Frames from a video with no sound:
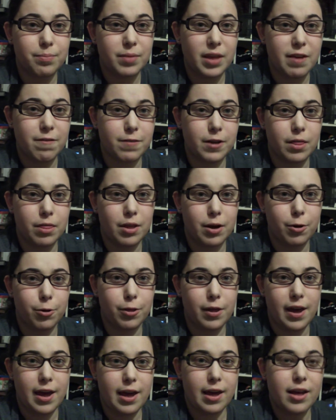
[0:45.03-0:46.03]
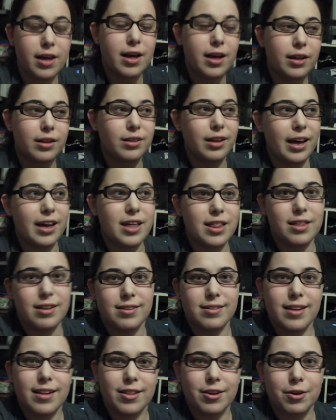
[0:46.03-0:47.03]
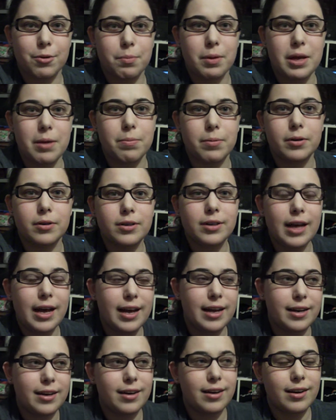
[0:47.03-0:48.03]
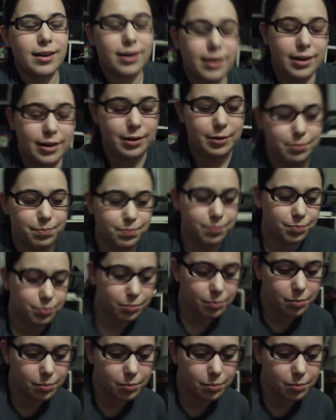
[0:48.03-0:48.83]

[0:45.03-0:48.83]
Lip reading: even though they like these other people. And